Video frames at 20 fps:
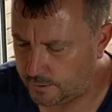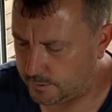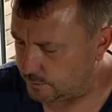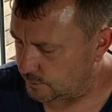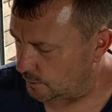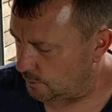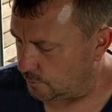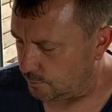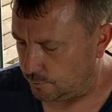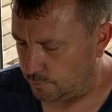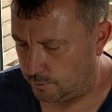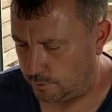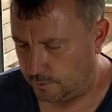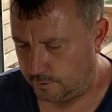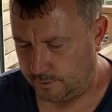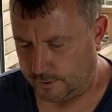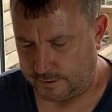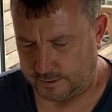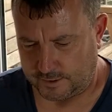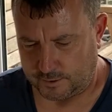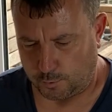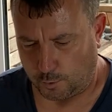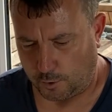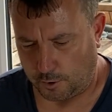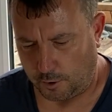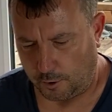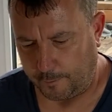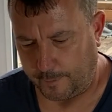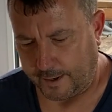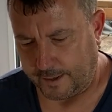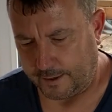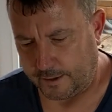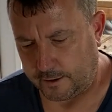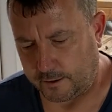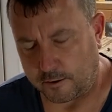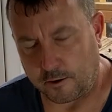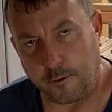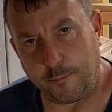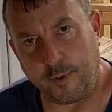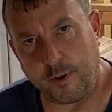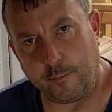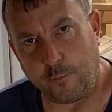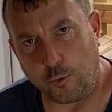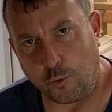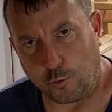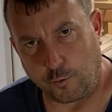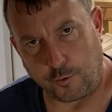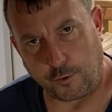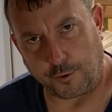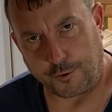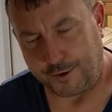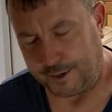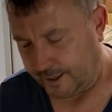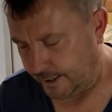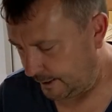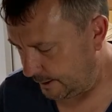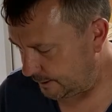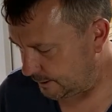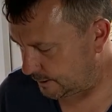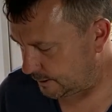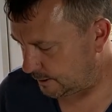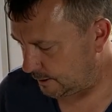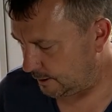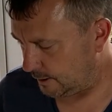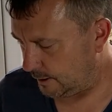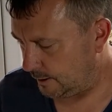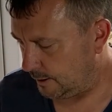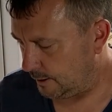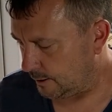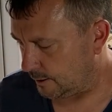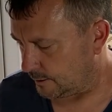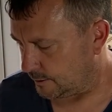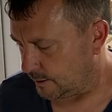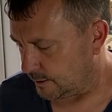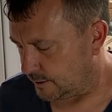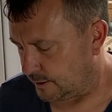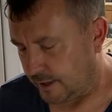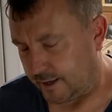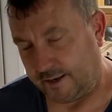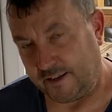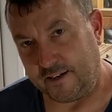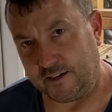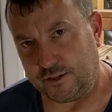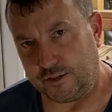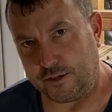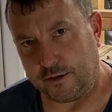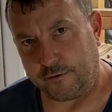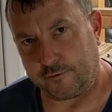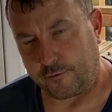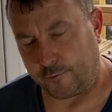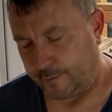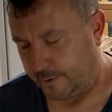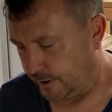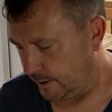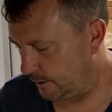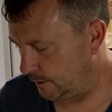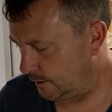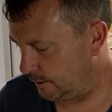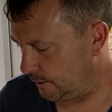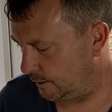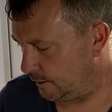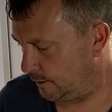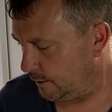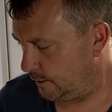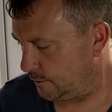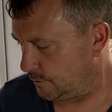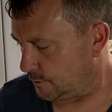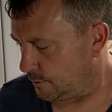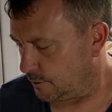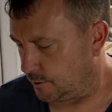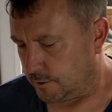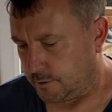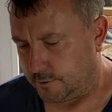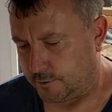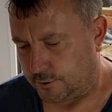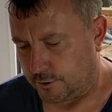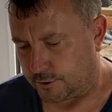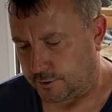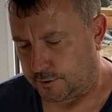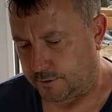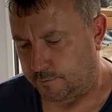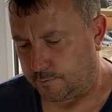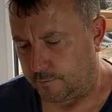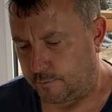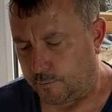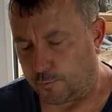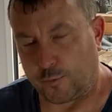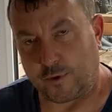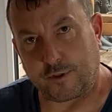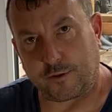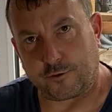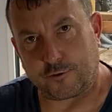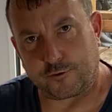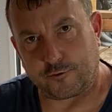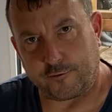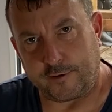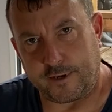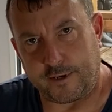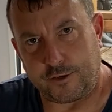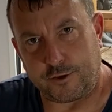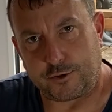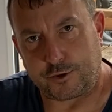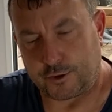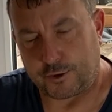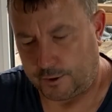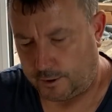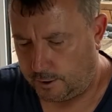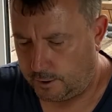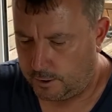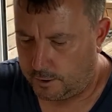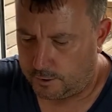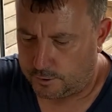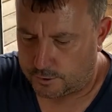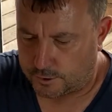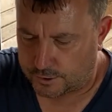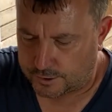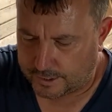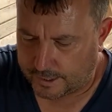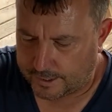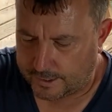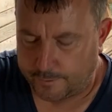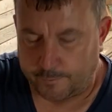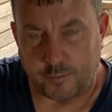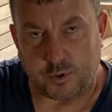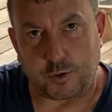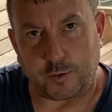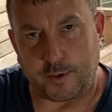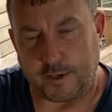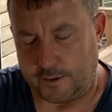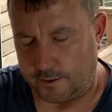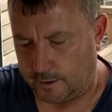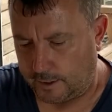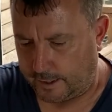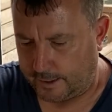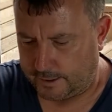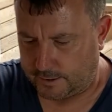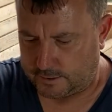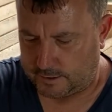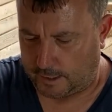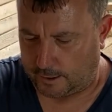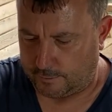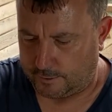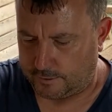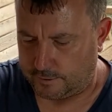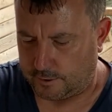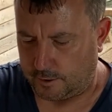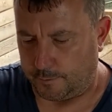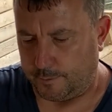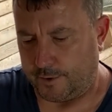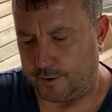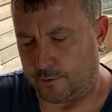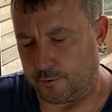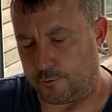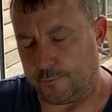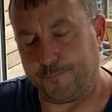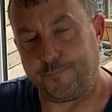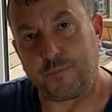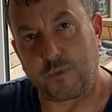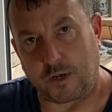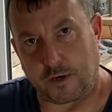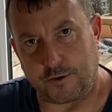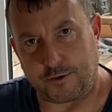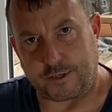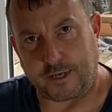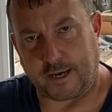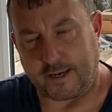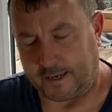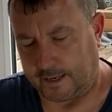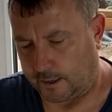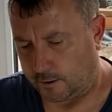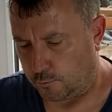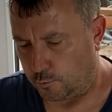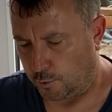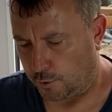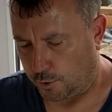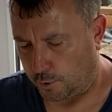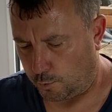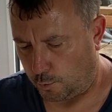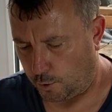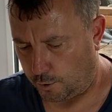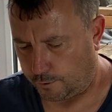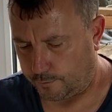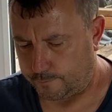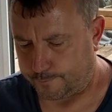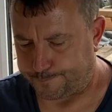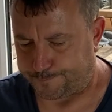So this is why I make a bit more than I need, because it's then easier for me to just, with the syringe, just get in between the layers down into the middle and take out what I want.